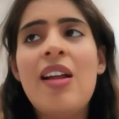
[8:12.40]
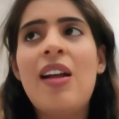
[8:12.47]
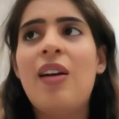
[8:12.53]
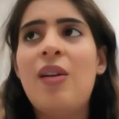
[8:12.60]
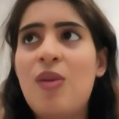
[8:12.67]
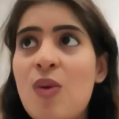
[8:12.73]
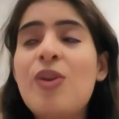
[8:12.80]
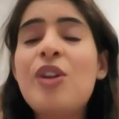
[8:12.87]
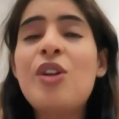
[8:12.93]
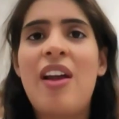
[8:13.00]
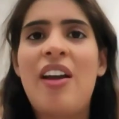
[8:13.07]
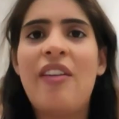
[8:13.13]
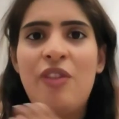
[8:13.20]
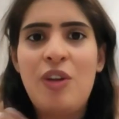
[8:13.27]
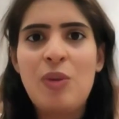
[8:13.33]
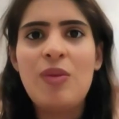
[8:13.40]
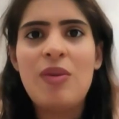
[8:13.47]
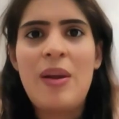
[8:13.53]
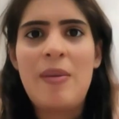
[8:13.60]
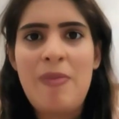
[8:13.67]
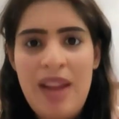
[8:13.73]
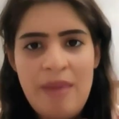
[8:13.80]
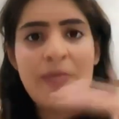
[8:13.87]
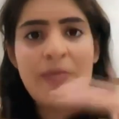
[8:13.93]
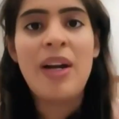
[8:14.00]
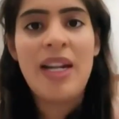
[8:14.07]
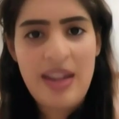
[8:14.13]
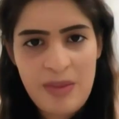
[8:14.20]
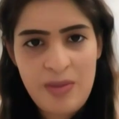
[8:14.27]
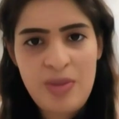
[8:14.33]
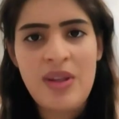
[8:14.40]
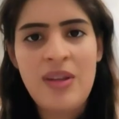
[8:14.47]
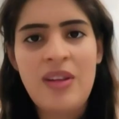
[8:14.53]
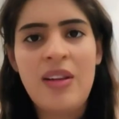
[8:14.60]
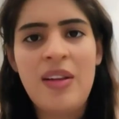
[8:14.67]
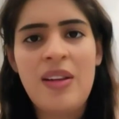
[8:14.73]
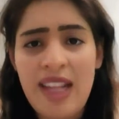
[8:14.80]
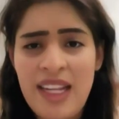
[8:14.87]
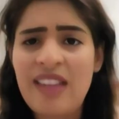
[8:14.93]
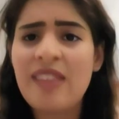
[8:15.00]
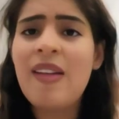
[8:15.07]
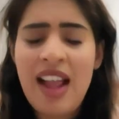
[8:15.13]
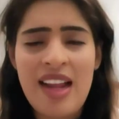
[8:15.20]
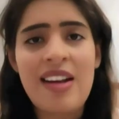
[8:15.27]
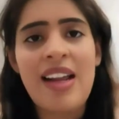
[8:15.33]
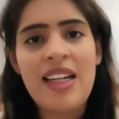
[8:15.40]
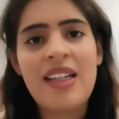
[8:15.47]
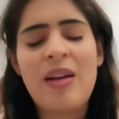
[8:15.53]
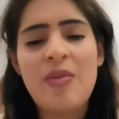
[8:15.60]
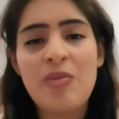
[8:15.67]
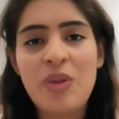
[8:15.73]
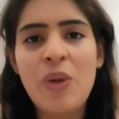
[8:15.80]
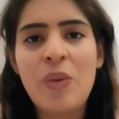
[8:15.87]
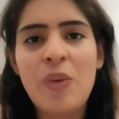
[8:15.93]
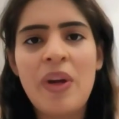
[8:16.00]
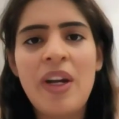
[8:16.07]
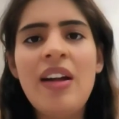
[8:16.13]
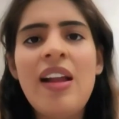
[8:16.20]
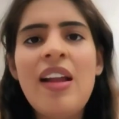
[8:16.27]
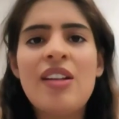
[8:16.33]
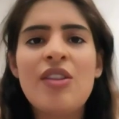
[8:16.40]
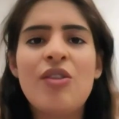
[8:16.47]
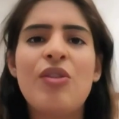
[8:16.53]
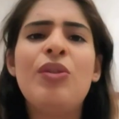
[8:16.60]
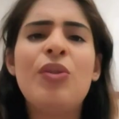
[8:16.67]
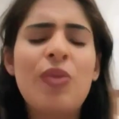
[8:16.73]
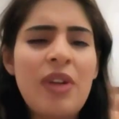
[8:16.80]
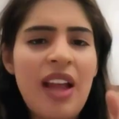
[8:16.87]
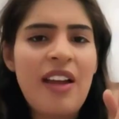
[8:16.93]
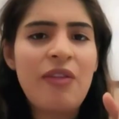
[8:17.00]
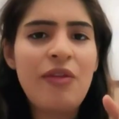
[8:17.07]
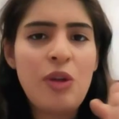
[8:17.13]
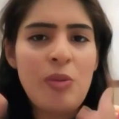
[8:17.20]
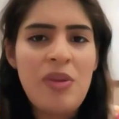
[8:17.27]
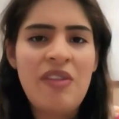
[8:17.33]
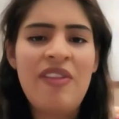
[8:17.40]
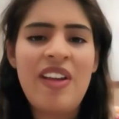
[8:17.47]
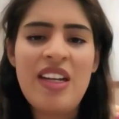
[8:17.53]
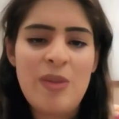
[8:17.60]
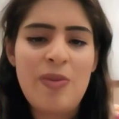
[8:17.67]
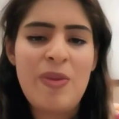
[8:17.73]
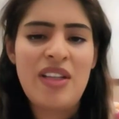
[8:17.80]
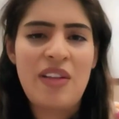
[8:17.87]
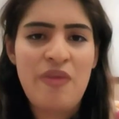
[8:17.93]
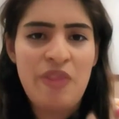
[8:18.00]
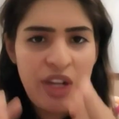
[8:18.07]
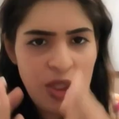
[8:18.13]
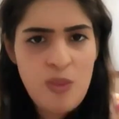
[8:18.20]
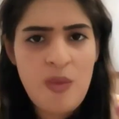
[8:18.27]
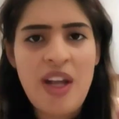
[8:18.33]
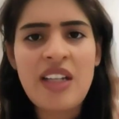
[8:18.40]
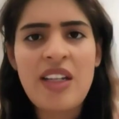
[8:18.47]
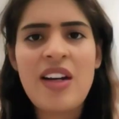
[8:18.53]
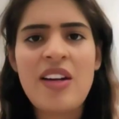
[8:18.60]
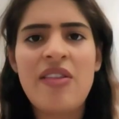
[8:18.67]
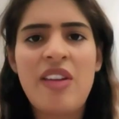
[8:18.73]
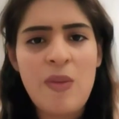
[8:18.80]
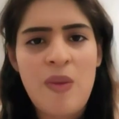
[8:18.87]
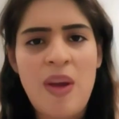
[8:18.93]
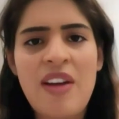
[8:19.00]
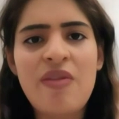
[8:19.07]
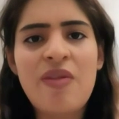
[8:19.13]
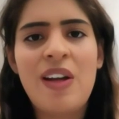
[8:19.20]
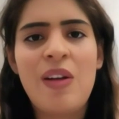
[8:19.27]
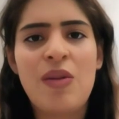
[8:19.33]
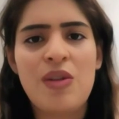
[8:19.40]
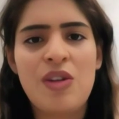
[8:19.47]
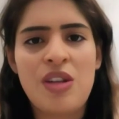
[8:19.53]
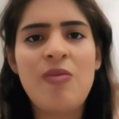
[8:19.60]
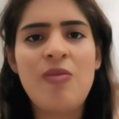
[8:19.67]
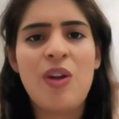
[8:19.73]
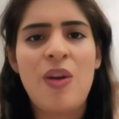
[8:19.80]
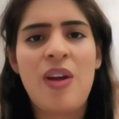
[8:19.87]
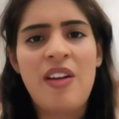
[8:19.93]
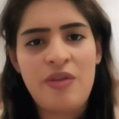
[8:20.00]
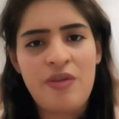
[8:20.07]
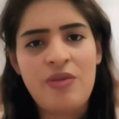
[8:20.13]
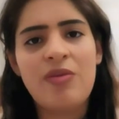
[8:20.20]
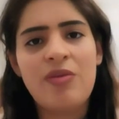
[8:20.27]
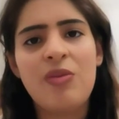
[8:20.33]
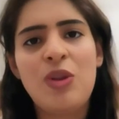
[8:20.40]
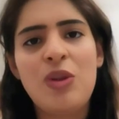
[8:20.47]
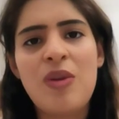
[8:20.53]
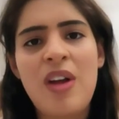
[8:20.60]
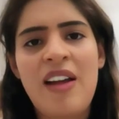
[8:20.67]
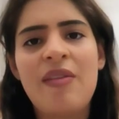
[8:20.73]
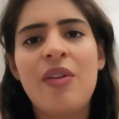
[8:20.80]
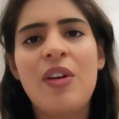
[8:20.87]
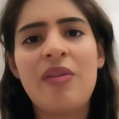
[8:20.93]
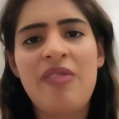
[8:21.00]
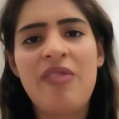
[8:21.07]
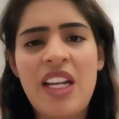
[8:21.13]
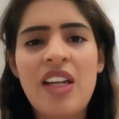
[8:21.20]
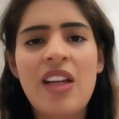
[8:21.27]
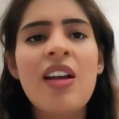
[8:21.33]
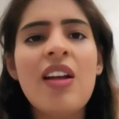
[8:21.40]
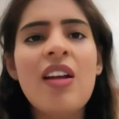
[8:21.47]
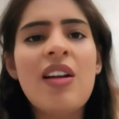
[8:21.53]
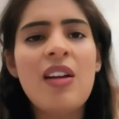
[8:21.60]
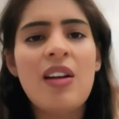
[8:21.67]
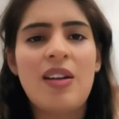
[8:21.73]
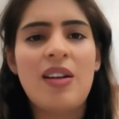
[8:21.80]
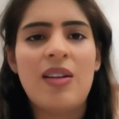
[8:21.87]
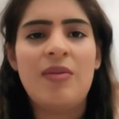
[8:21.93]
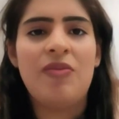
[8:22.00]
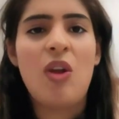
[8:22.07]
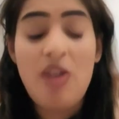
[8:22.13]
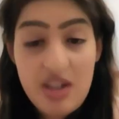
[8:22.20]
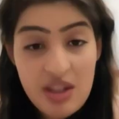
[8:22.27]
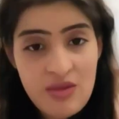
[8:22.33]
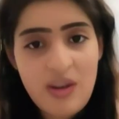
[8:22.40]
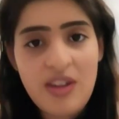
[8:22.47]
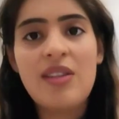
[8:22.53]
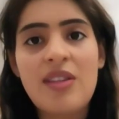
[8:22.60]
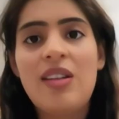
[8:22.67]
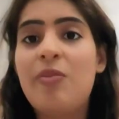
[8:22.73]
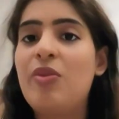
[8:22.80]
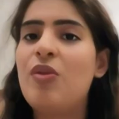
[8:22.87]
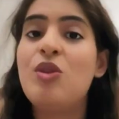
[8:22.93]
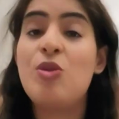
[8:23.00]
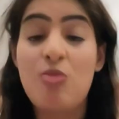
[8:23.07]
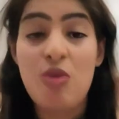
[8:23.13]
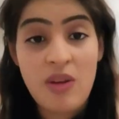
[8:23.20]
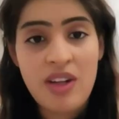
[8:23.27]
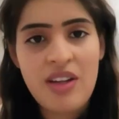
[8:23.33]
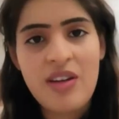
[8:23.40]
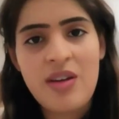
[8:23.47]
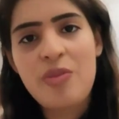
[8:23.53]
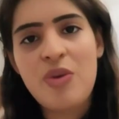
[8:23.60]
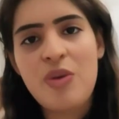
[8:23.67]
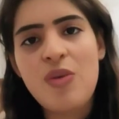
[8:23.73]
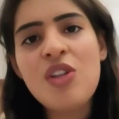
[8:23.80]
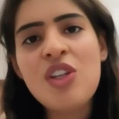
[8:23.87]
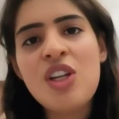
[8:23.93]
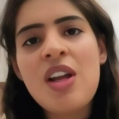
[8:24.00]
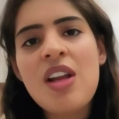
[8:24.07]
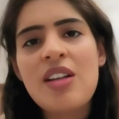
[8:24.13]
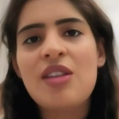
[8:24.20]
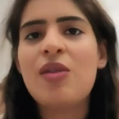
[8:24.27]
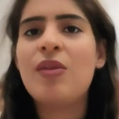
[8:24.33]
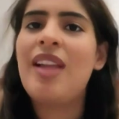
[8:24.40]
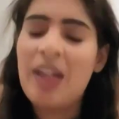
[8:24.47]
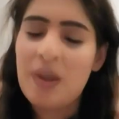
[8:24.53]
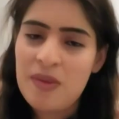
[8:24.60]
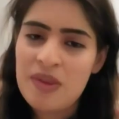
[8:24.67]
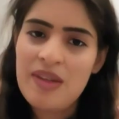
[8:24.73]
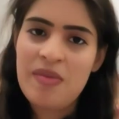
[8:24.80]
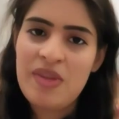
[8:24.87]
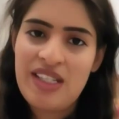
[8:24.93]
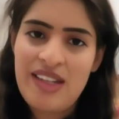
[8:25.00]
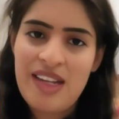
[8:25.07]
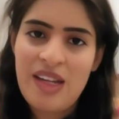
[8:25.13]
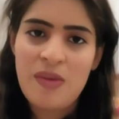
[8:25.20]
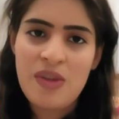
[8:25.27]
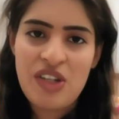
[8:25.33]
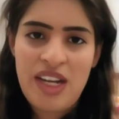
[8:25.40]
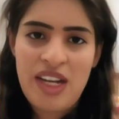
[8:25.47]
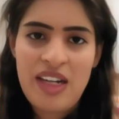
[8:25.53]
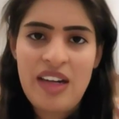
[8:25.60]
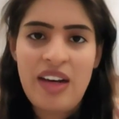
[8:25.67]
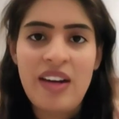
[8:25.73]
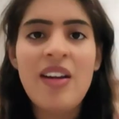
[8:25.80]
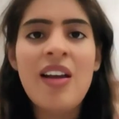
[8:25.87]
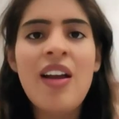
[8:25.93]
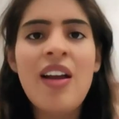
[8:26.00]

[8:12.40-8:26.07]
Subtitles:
oh, you have to apply multiple, like I'll come to it. So you don't have to be very specific to one country, one fellowship. You have to have a very horizontal approach, broader approach. So that was a mistake which I did.